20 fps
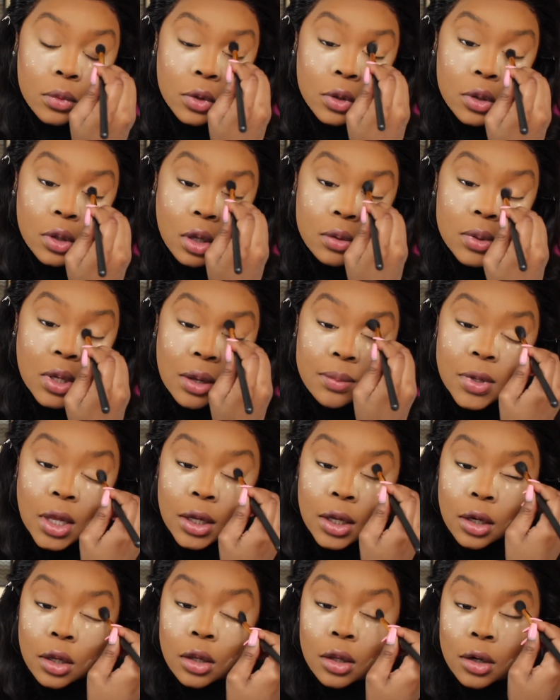sometimes I
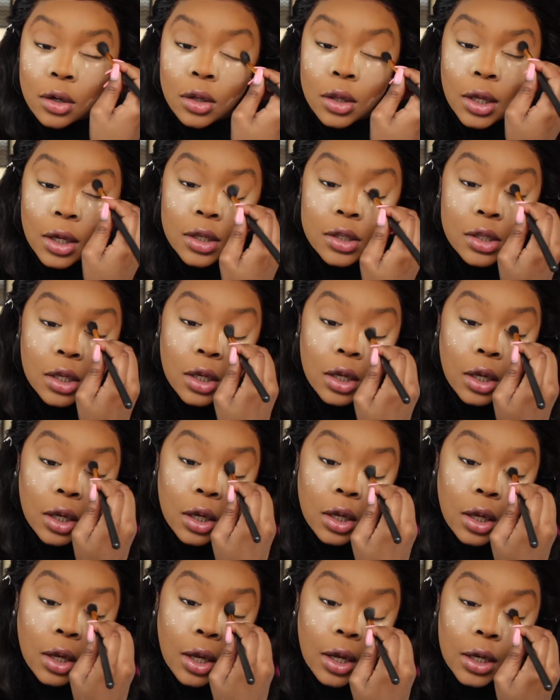get a little lazy
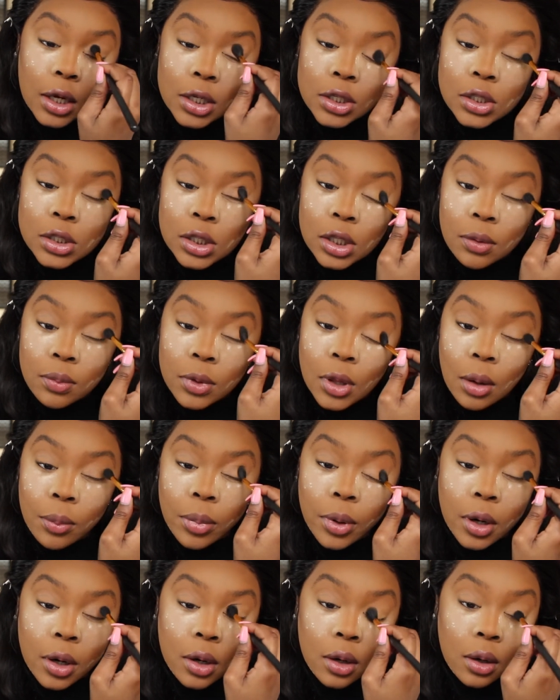and I just skip
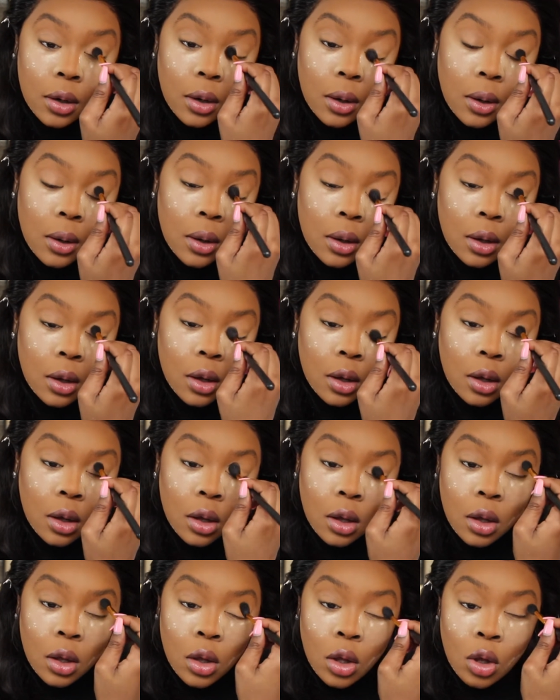that part.
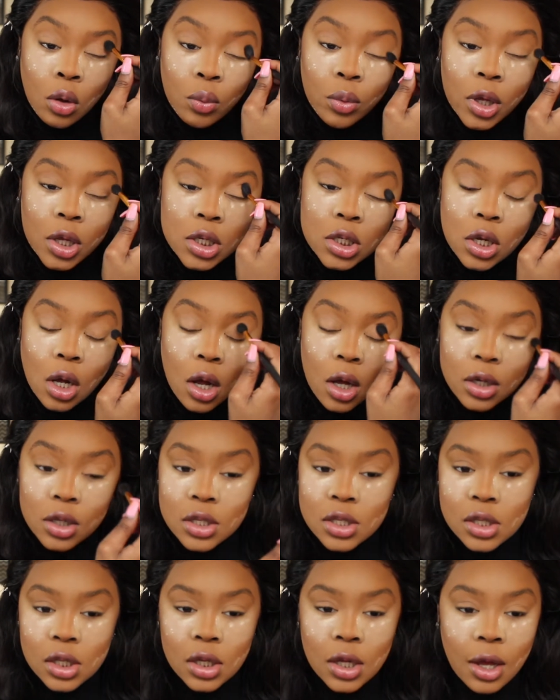Which
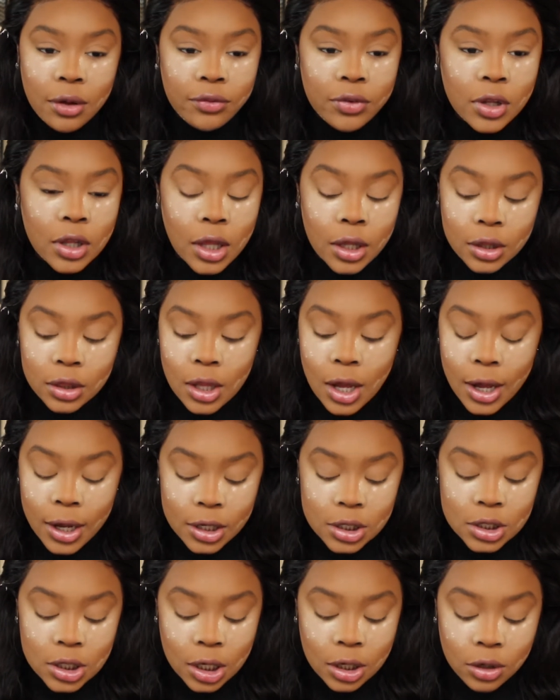honestly, I feel like the
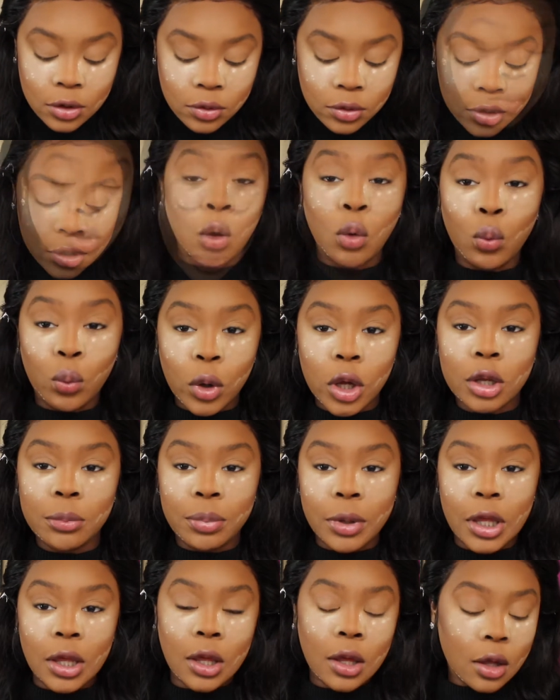eyeshadow would
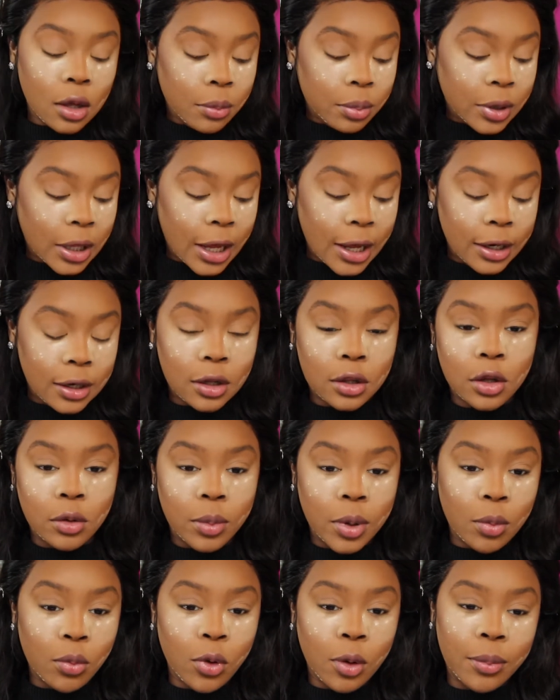be applied a
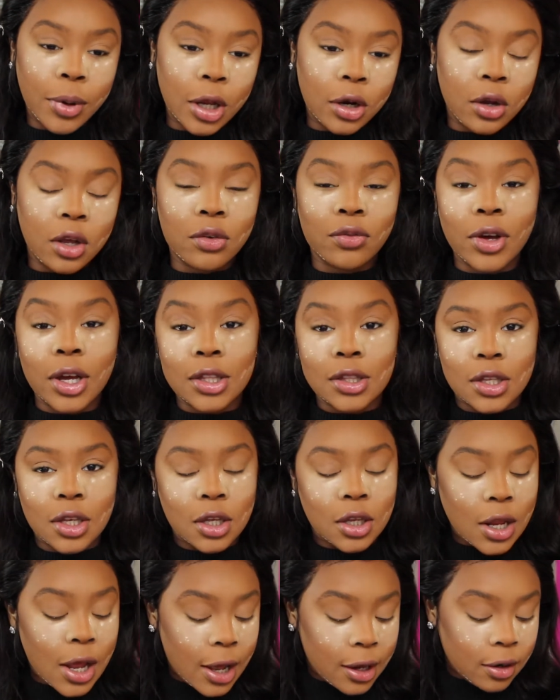little bit more better if I
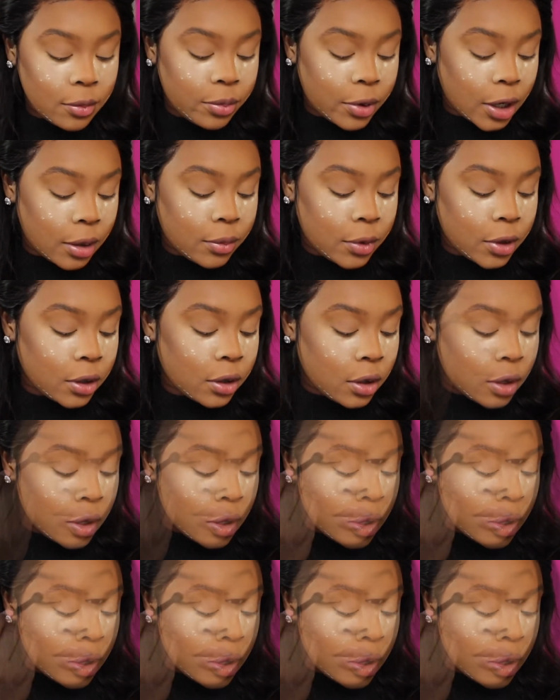did add a primer.